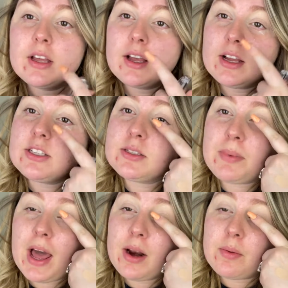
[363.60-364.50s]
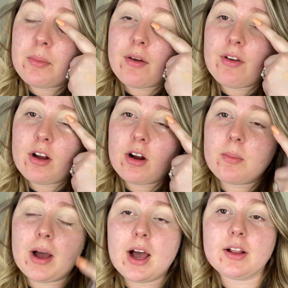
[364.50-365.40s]
and just pat it with my finger on
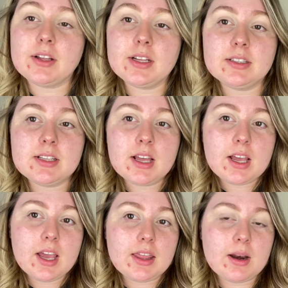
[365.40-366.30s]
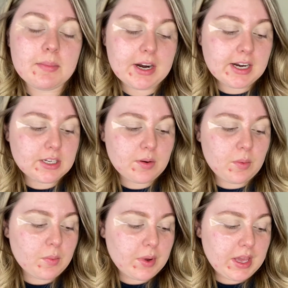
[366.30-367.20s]
my eyelids. And then I'm gonna do a
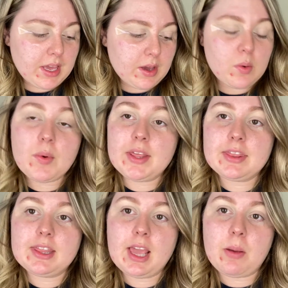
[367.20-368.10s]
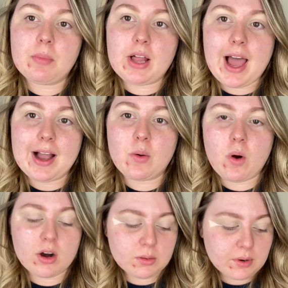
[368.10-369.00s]
wing with the black
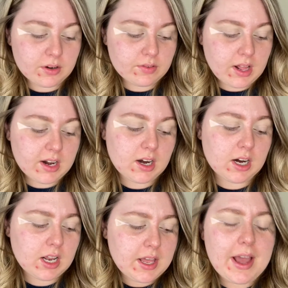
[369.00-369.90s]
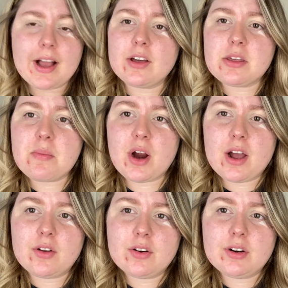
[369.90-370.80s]
waterproof liner. I got the
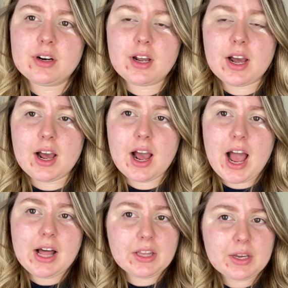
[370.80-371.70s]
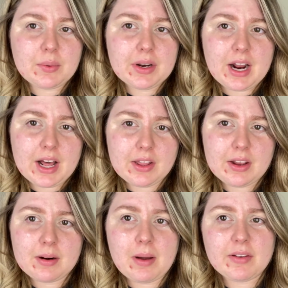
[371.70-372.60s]
brown liquid
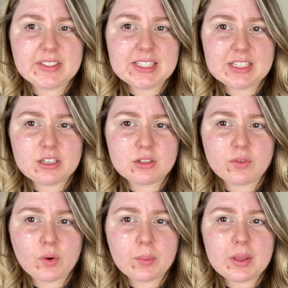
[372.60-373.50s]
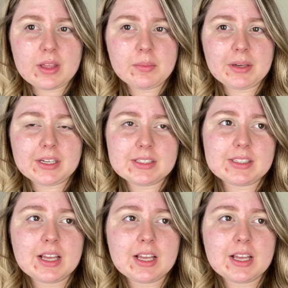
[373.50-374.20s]
eyeliner by Physicians Formula because